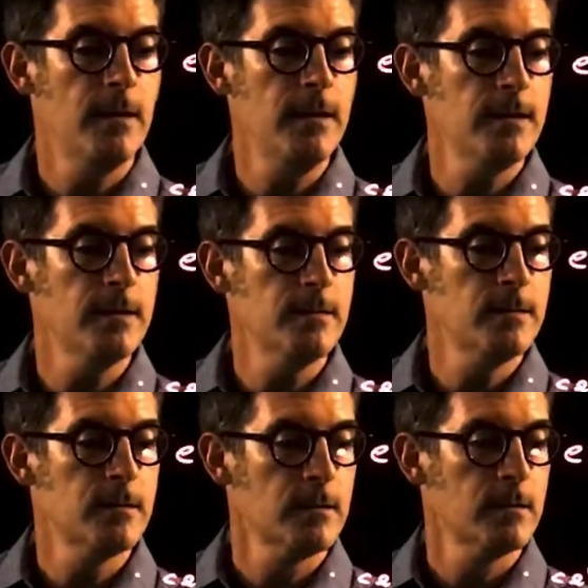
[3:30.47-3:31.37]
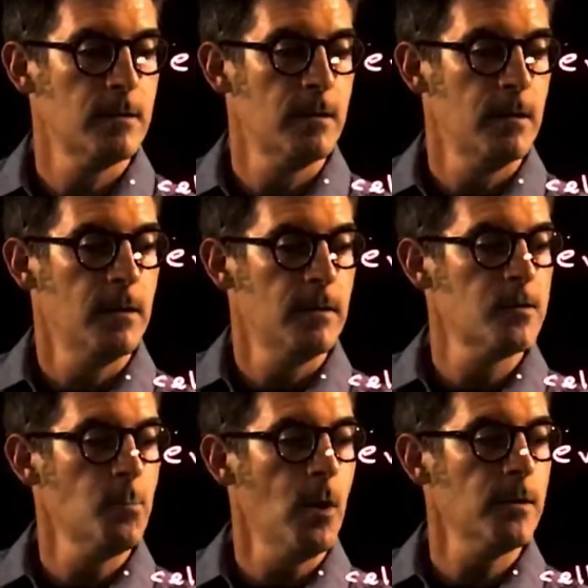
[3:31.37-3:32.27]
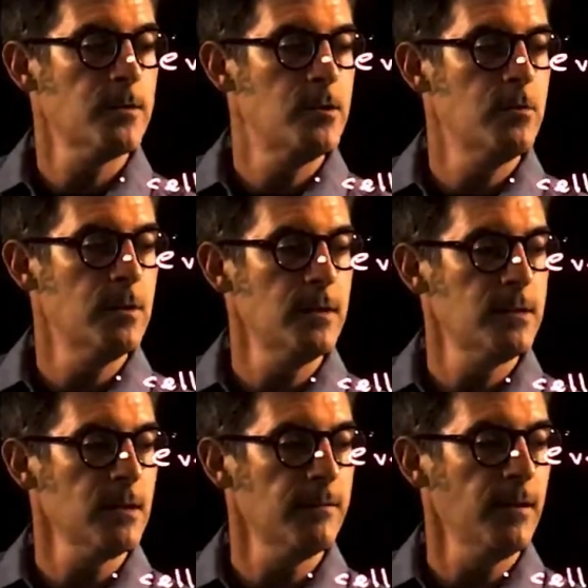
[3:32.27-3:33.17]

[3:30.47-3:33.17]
is the smallest unit of